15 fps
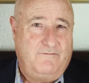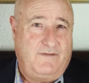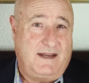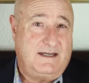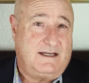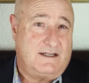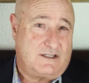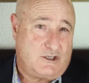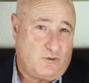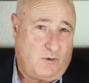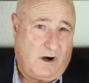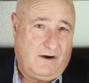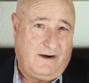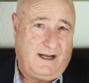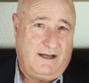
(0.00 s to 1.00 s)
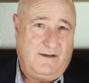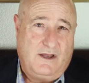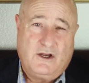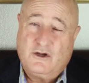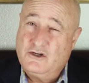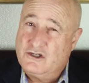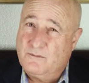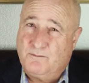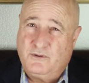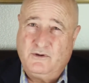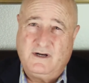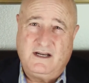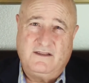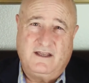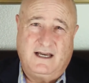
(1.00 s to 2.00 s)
Venkaswara Kuchipudi,